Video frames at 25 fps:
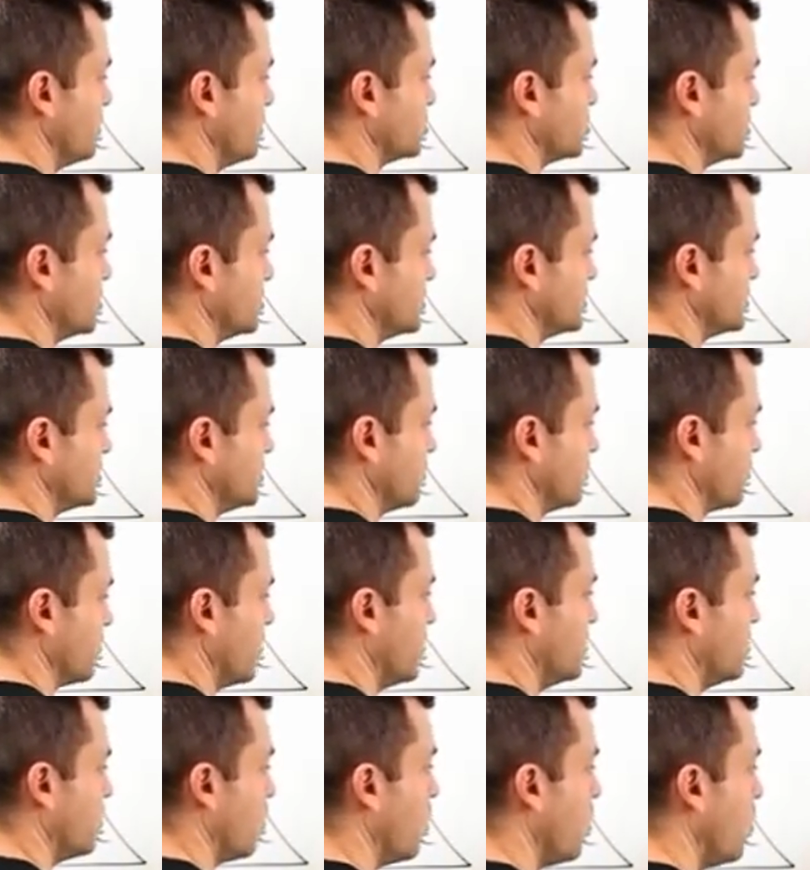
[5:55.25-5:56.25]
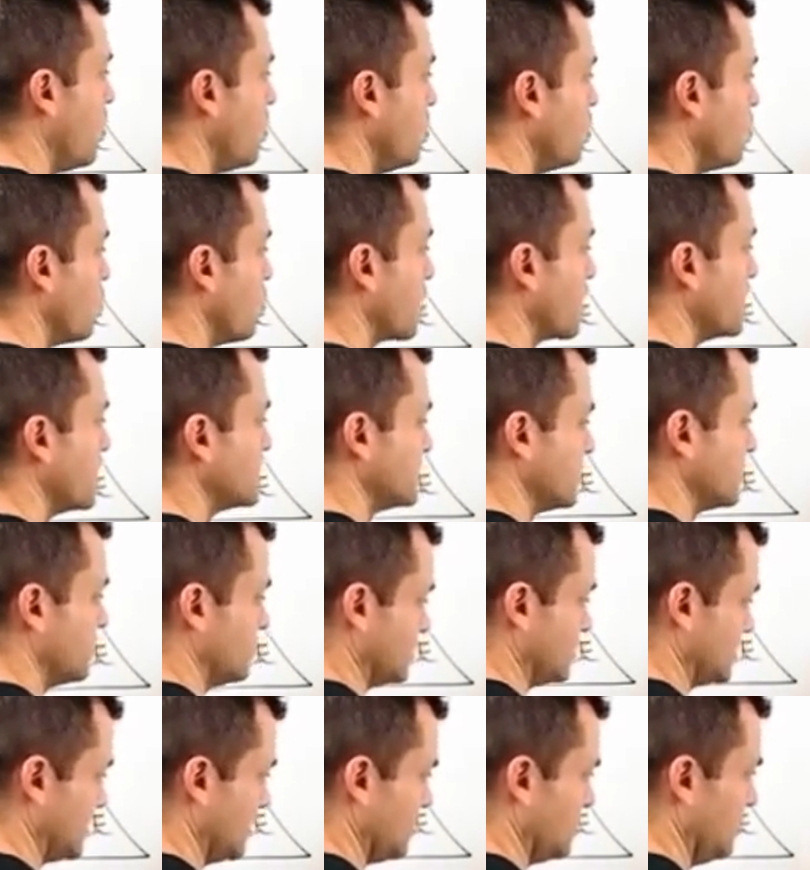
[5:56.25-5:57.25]
commissions, right? All working
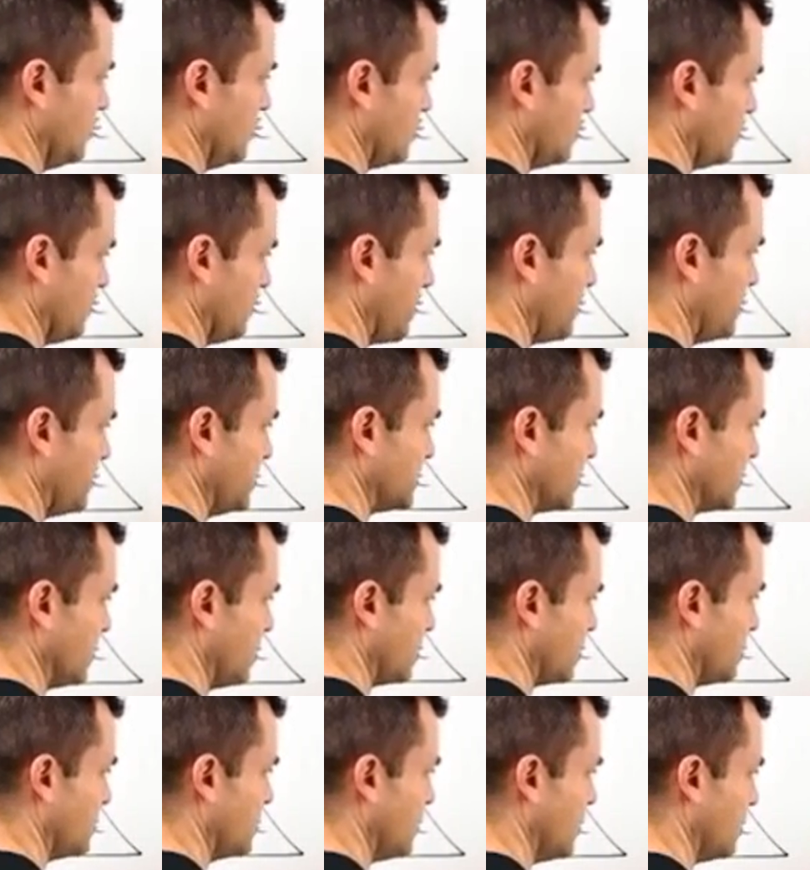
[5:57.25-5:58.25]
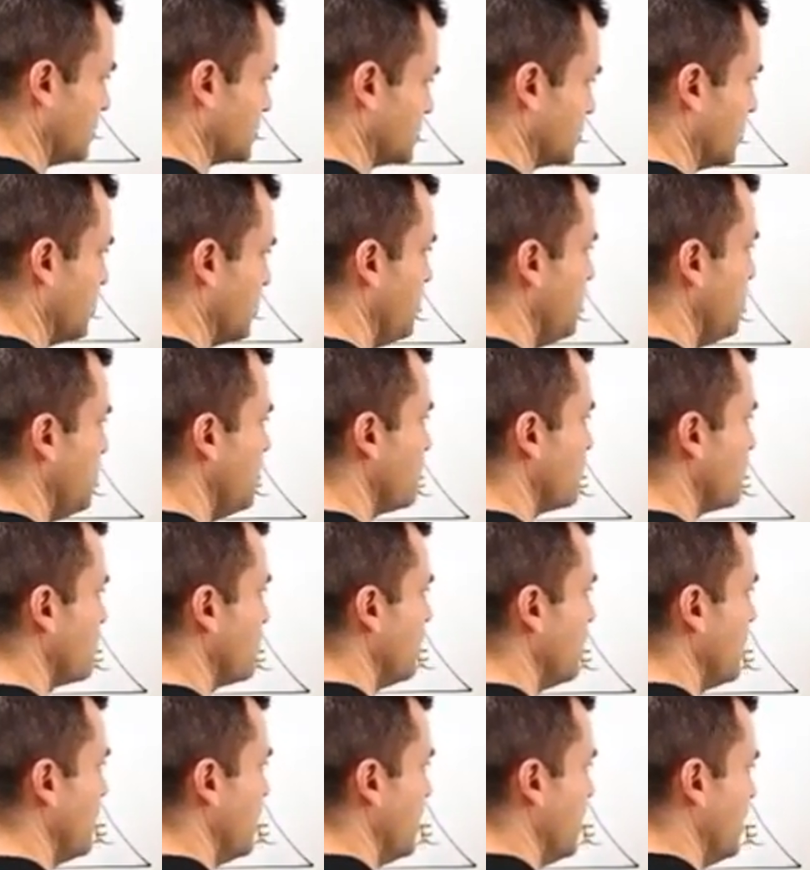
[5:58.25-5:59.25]
maybe this $100 right
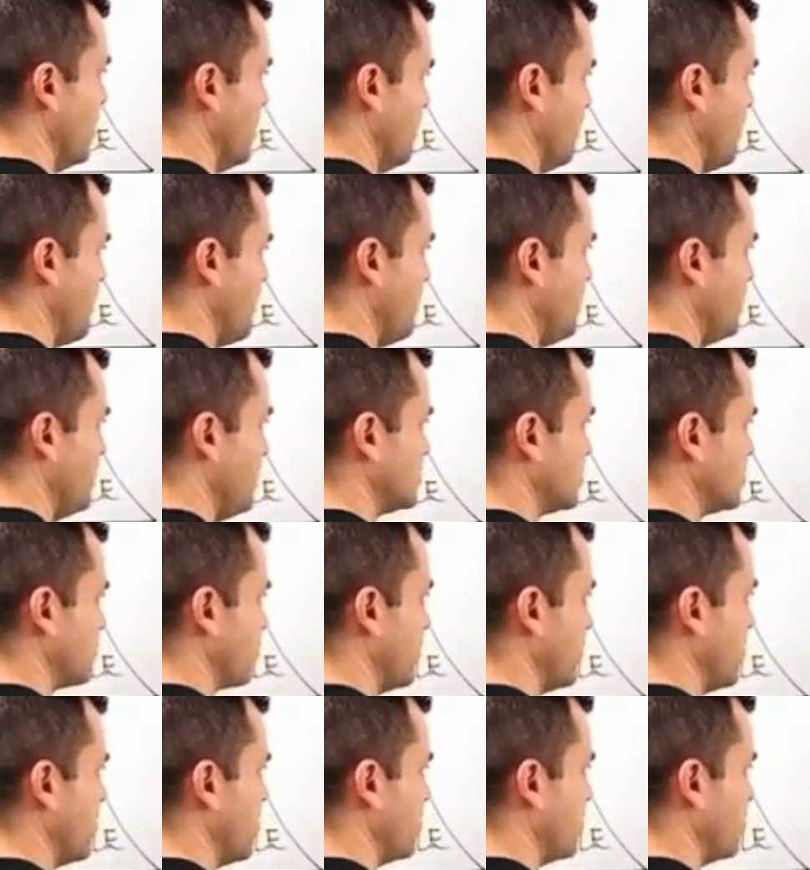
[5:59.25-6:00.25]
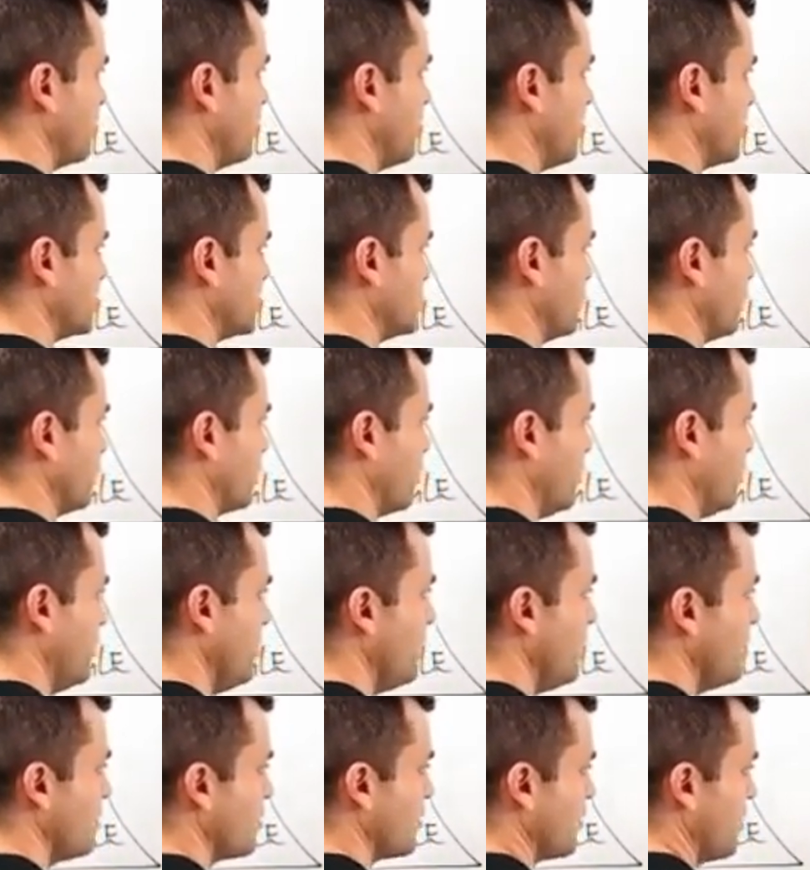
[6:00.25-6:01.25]
here, maybe it's $300 over
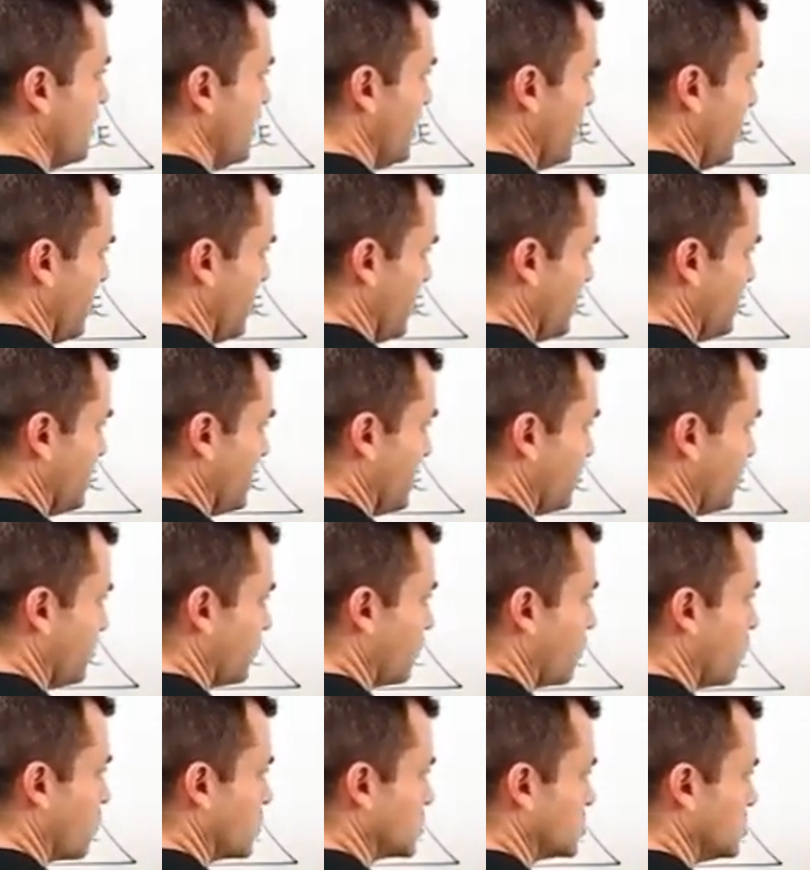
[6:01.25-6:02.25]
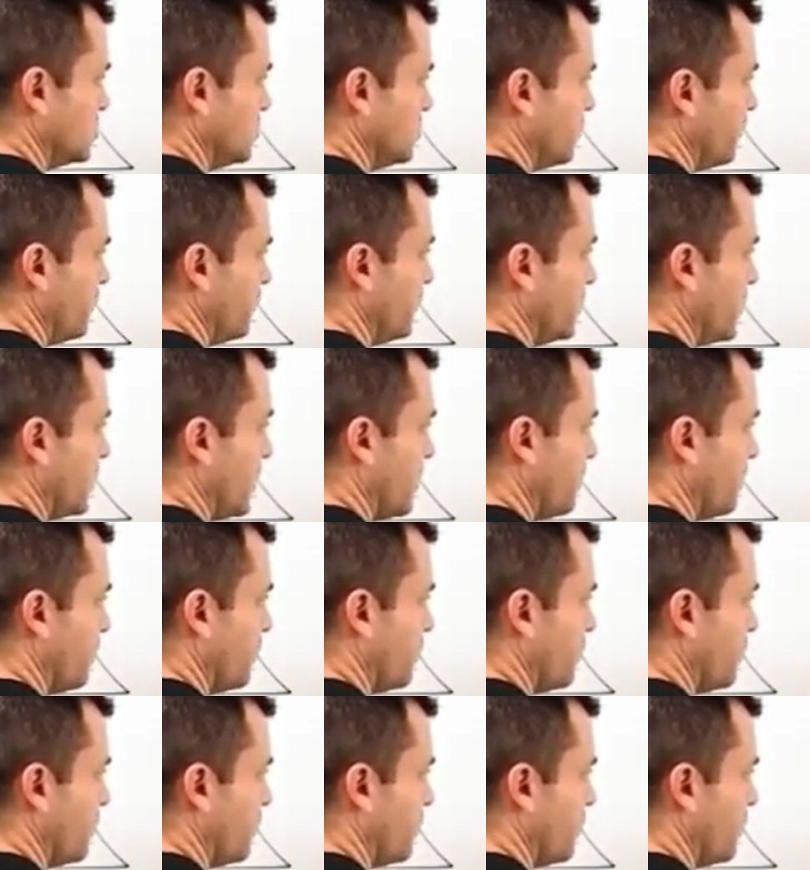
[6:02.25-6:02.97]
here, and then of course you fill